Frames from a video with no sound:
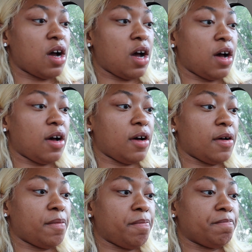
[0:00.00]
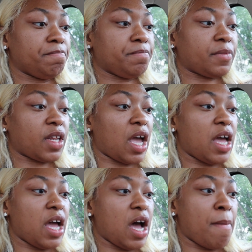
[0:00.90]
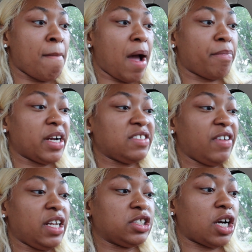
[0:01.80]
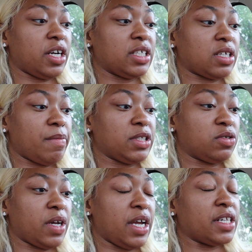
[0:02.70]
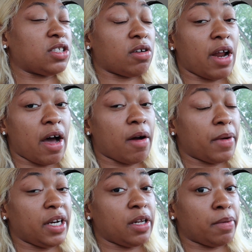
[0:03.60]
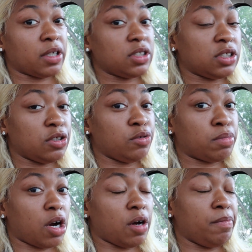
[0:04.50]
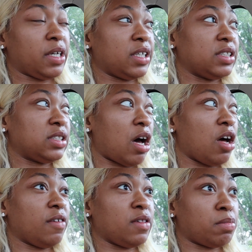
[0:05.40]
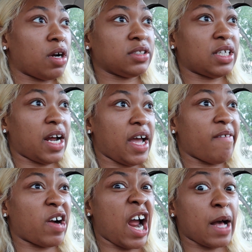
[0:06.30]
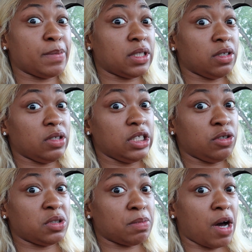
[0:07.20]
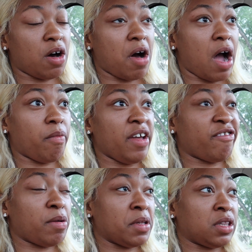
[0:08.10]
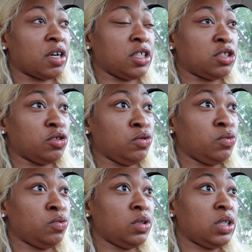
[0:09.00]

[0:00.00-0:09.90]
my breastfeeding journey is coming to an end, so now I'm ready to purchase a new bra because all of the bras that I have are absolutely too small. I went from a 32C